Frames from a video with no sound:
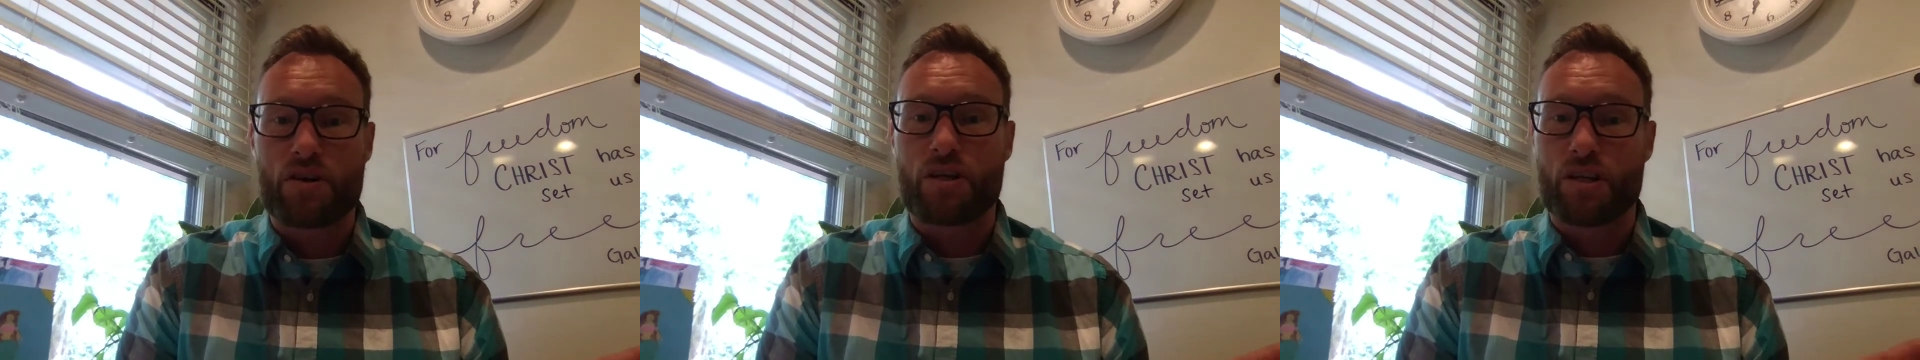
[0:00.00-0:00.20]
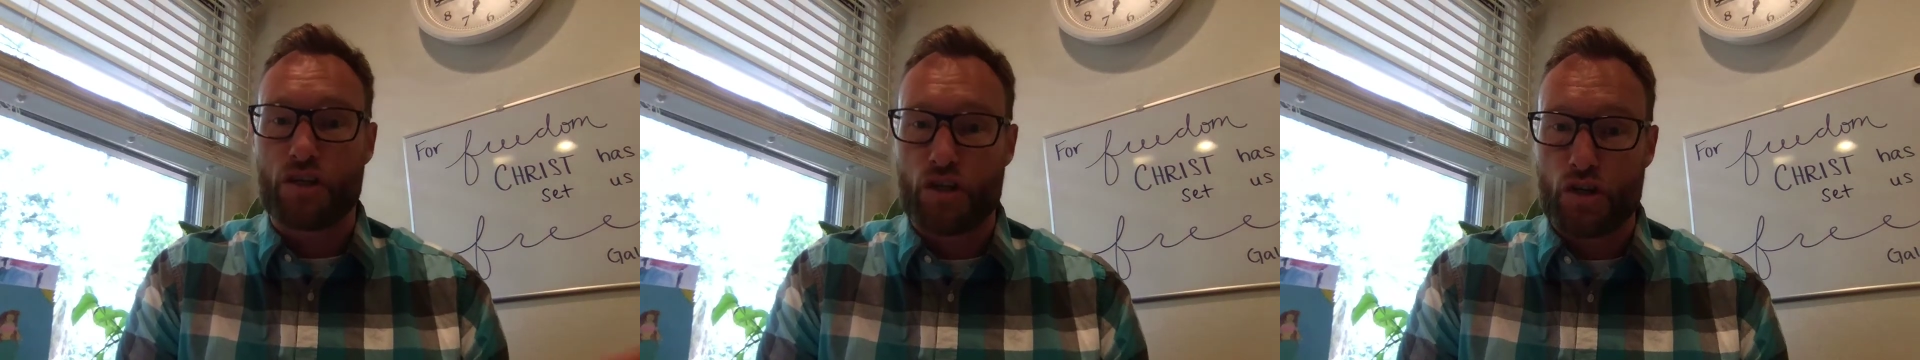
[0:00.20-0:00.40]

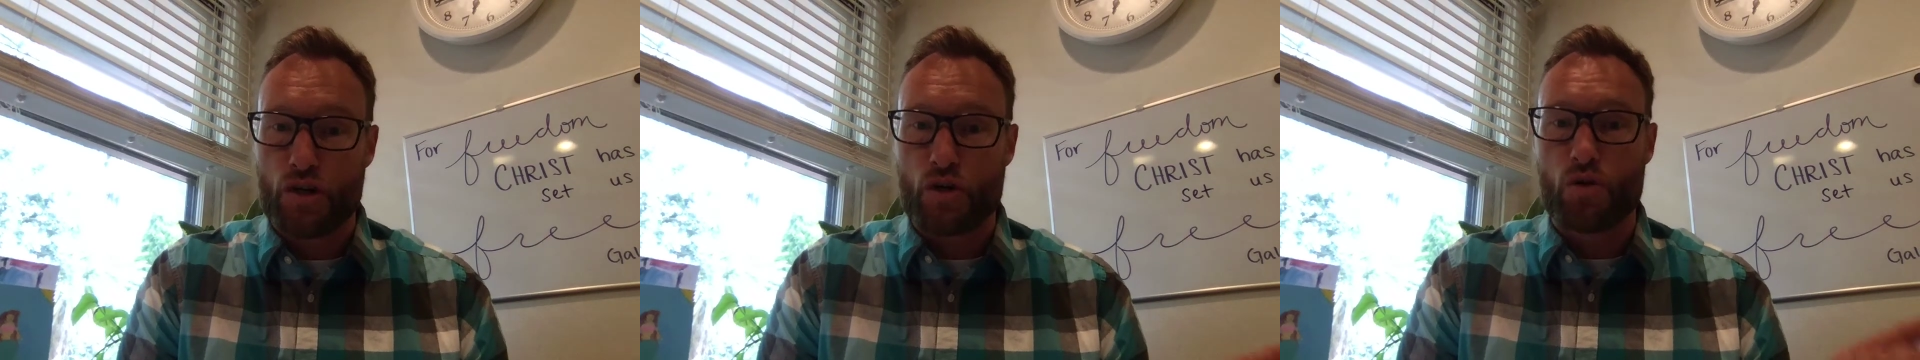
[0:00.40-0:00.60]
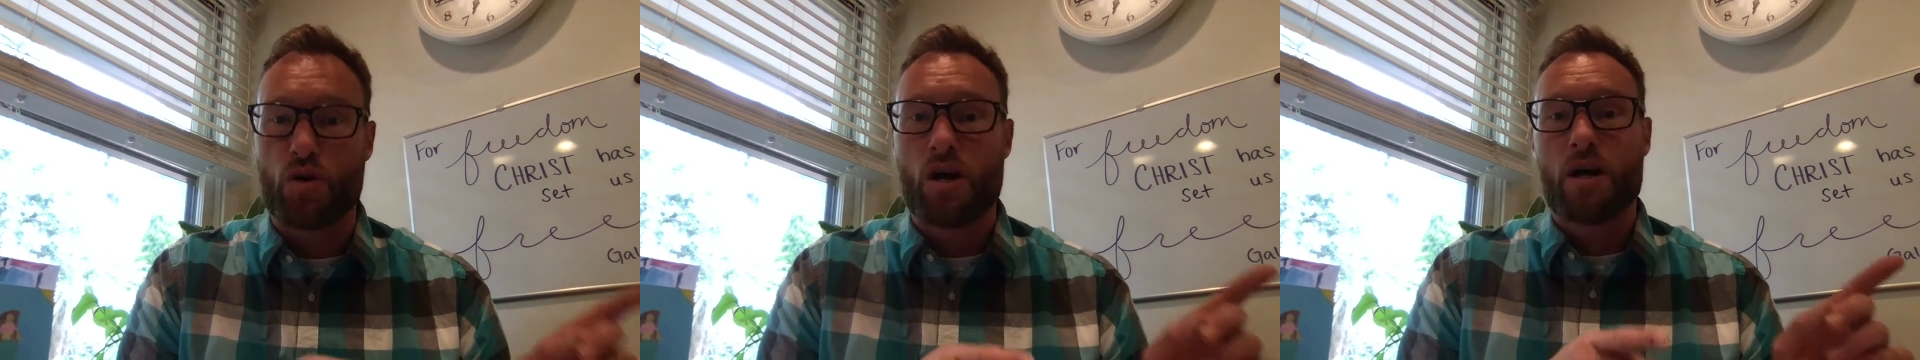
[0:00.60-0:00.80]
could
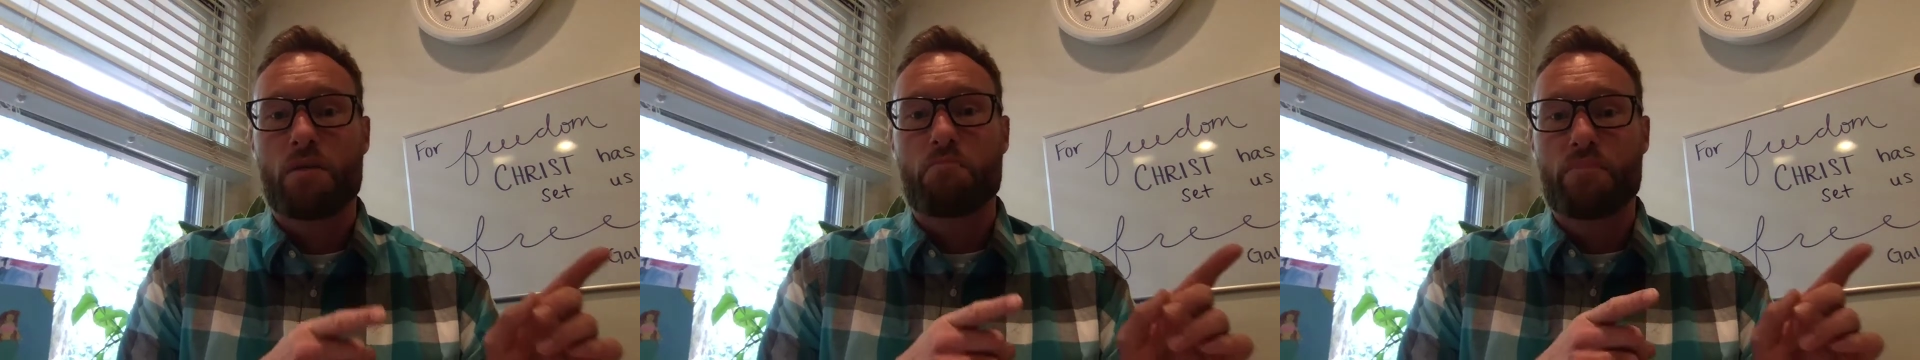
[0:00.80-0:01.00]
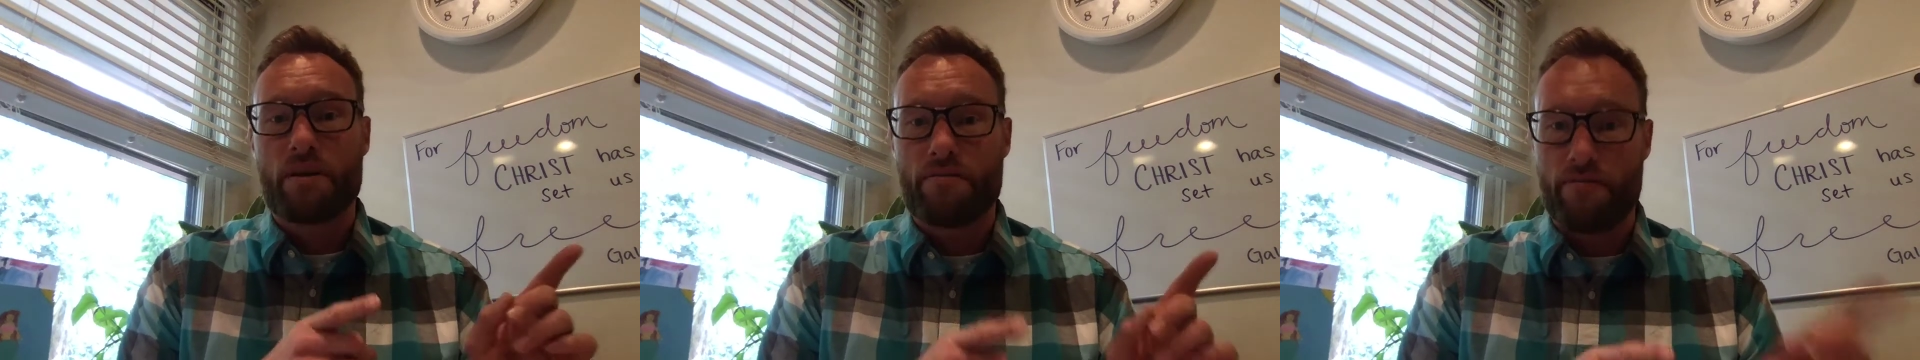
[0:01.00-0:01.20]
do
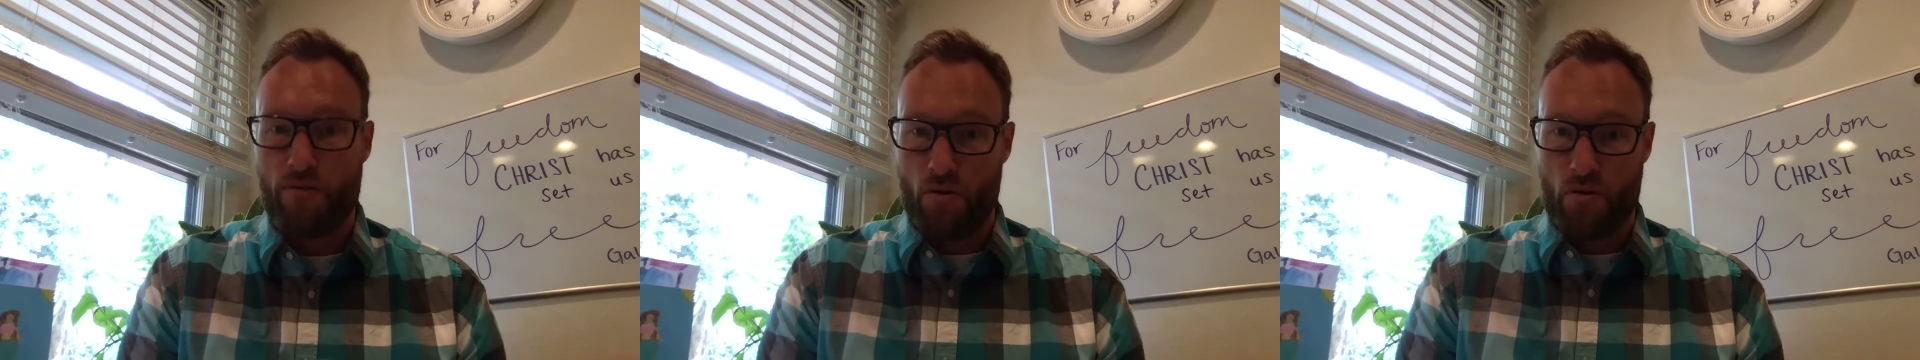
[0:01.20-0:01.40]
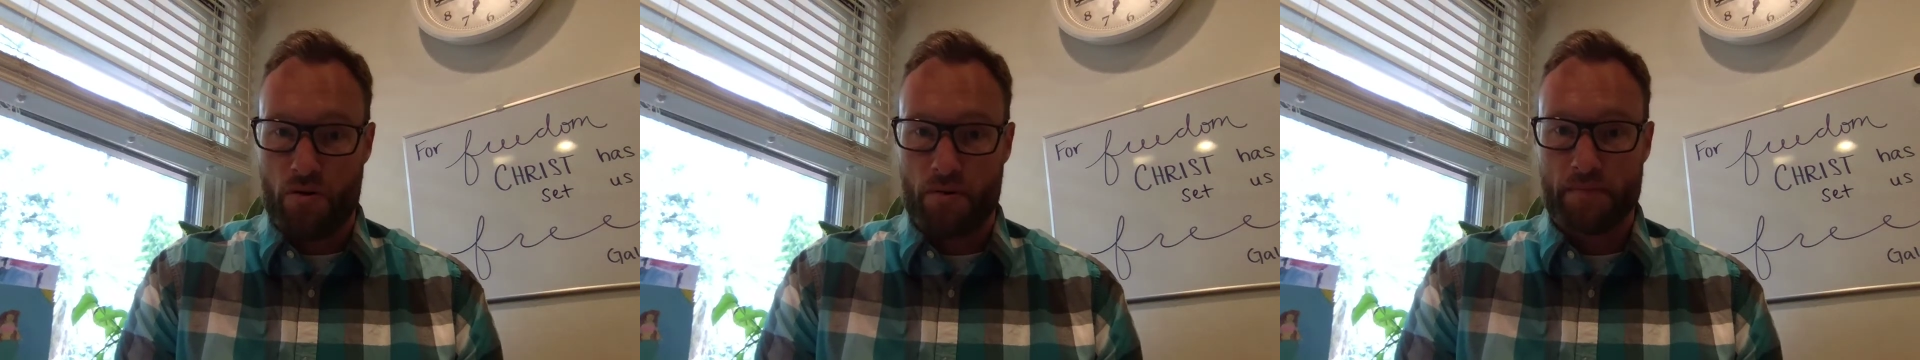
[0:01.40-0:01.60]

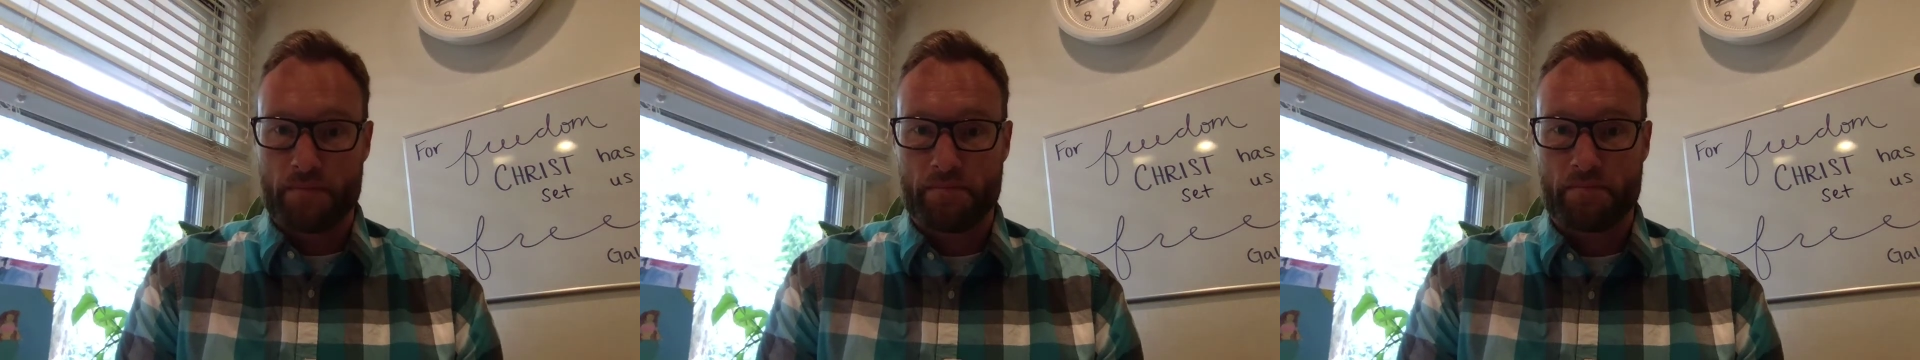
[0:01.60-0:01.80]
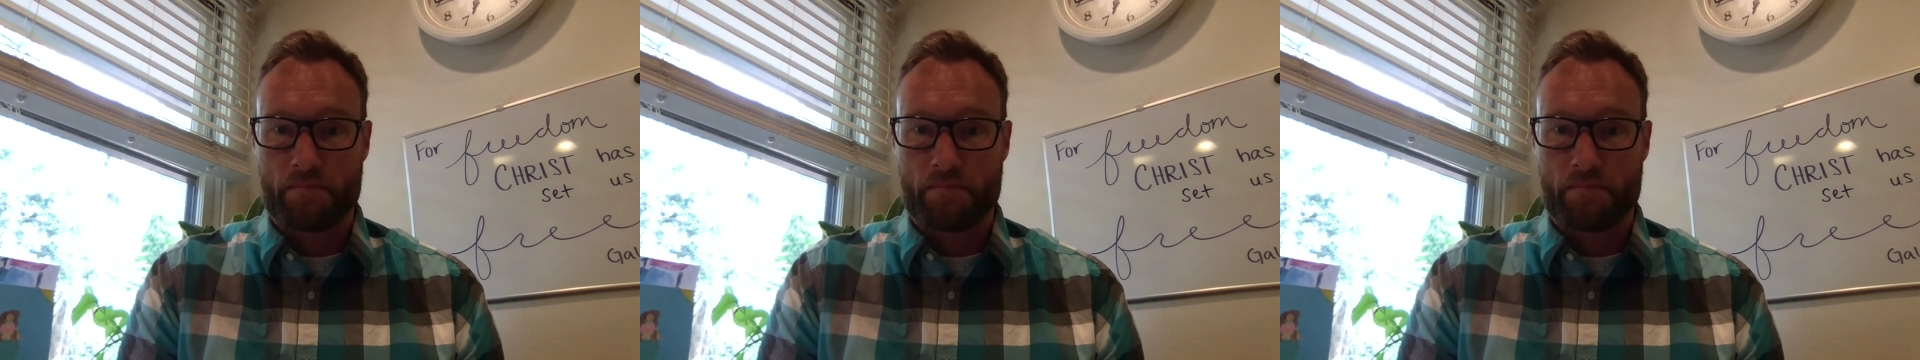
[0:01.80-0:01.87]
before.